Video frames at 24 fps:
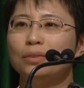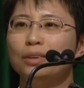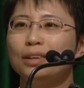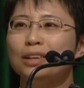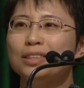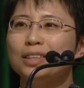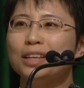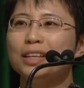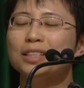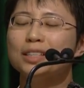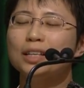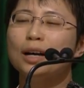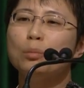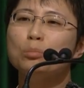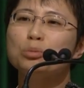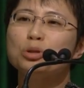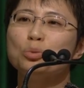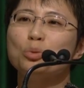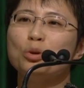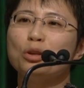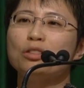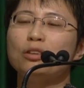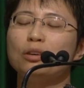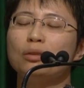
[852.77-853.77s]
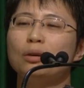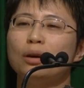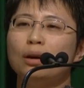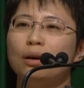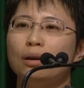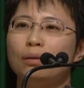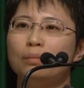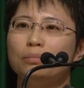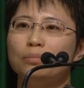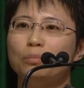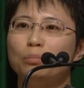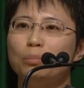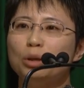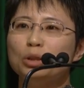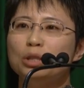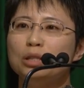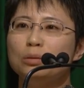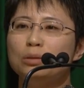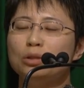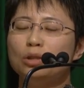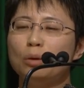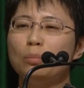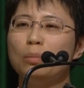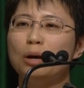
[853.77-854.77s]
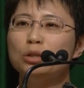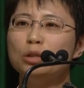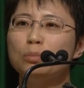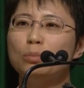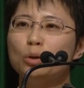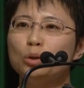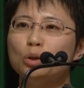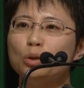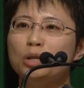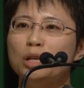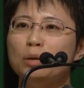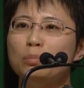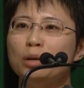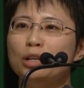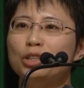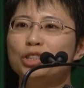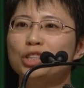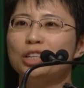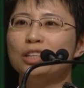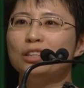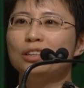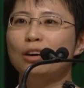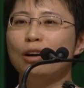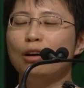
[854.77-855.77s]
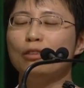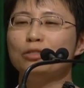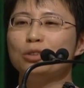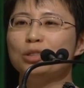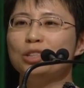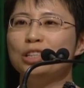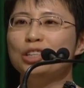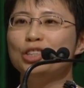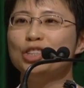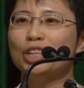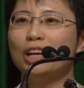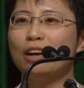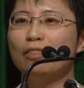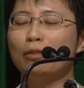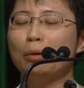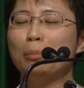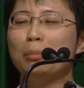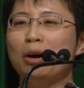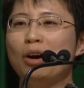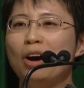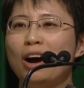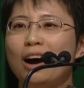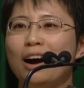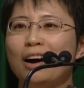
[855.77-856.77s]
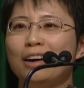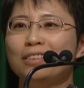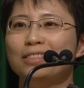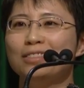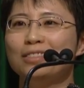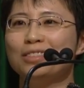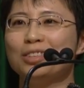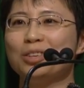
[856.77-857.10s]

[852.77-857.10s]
It comes with the multimodal imaging of the EEG-fMRI.